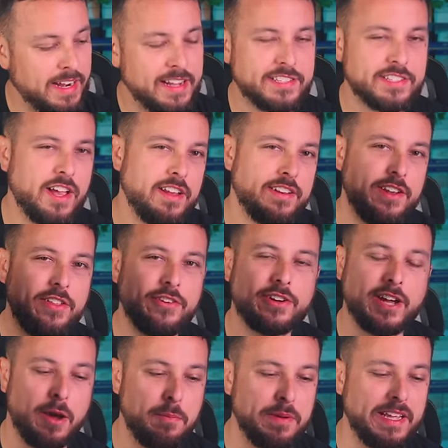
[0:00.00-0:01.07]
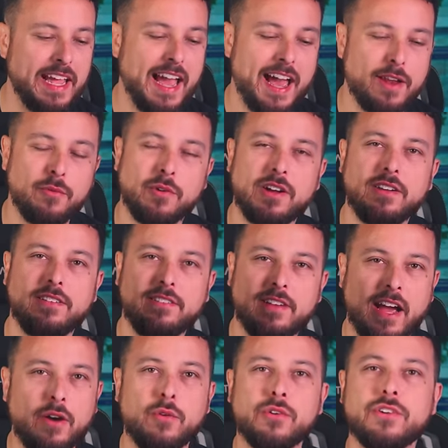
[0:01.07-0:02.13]
and I saw another company had one.
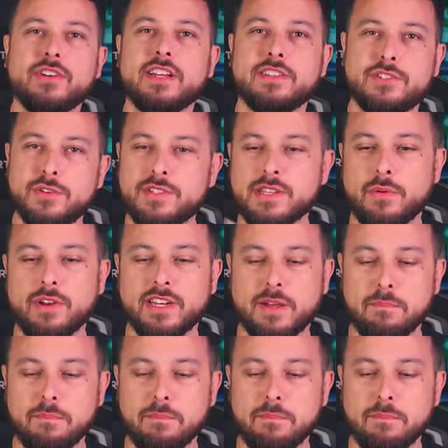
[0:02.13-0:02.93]
I ordered it too because I wanted to